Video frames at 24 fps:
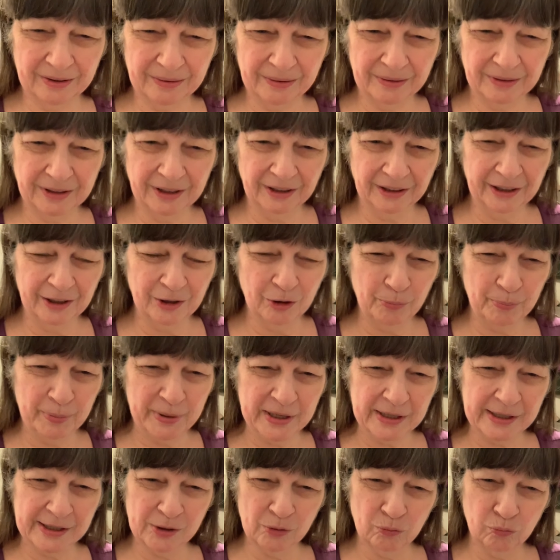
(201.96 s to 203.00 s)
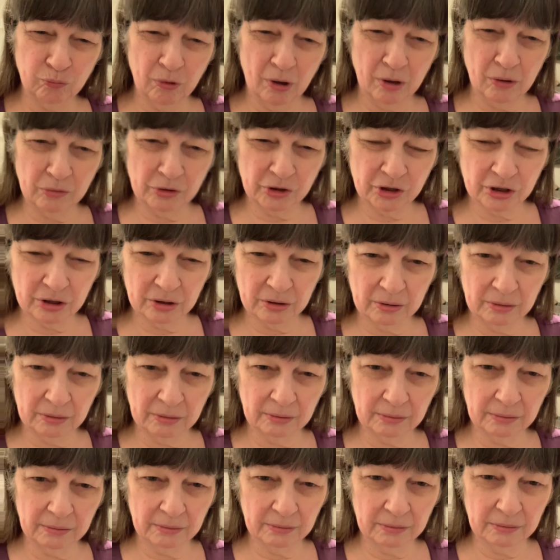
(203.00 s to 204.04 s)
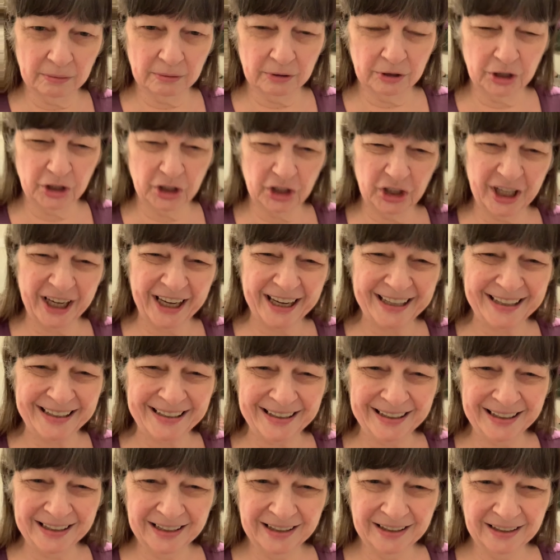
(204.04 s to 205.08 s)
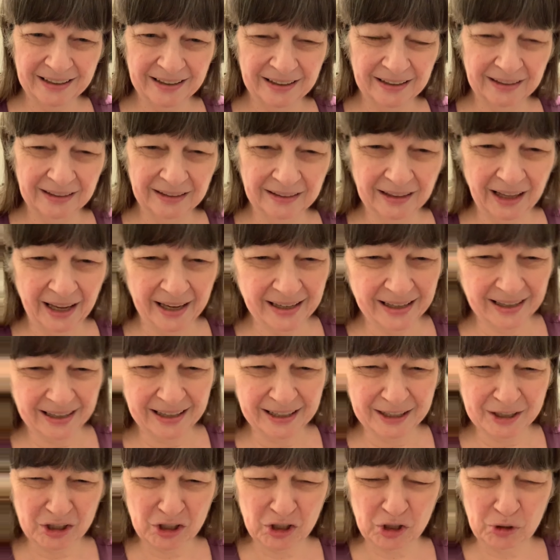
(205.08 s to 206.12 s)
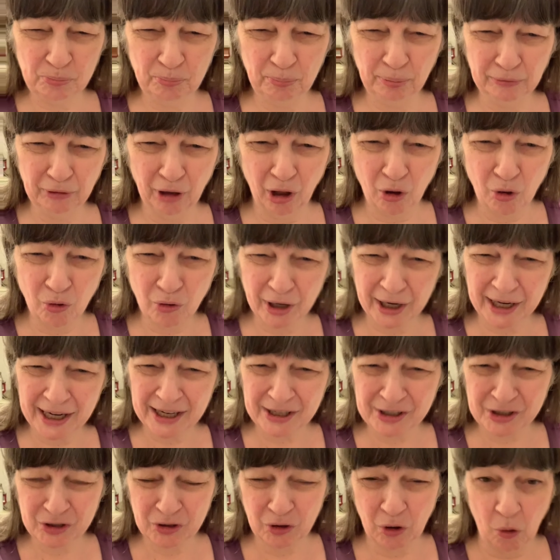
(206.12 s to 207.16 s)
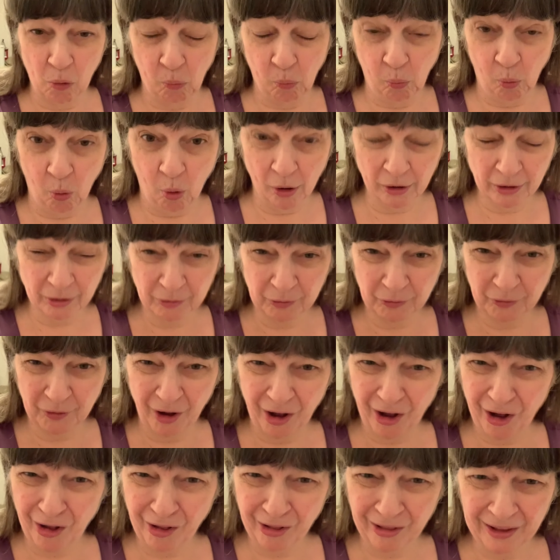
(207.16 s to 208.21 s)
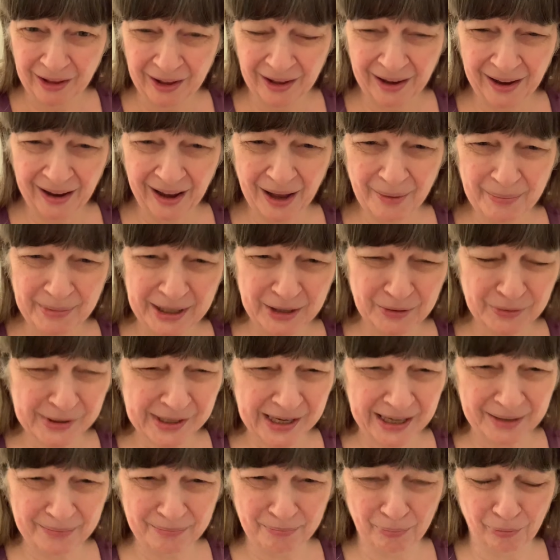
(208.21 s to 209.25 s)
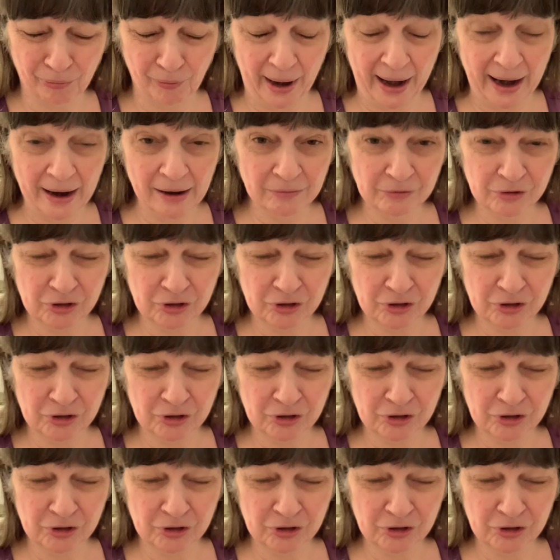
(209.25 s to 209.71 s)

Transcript: the little piece of roach shit like exploded into a waterfall. I mean, it was like brown